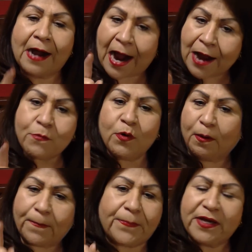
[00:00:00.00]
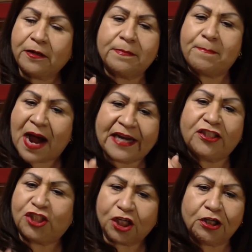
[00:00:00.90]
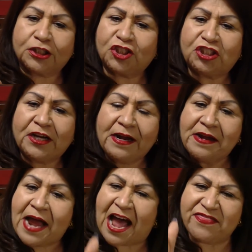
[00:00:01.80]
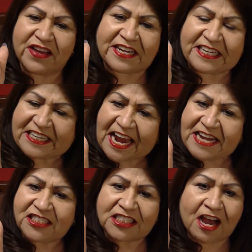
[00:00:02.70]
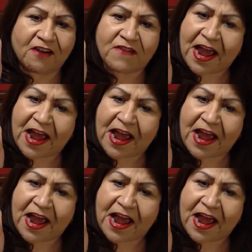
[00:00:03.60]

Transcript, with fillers: I will build my church and the gates of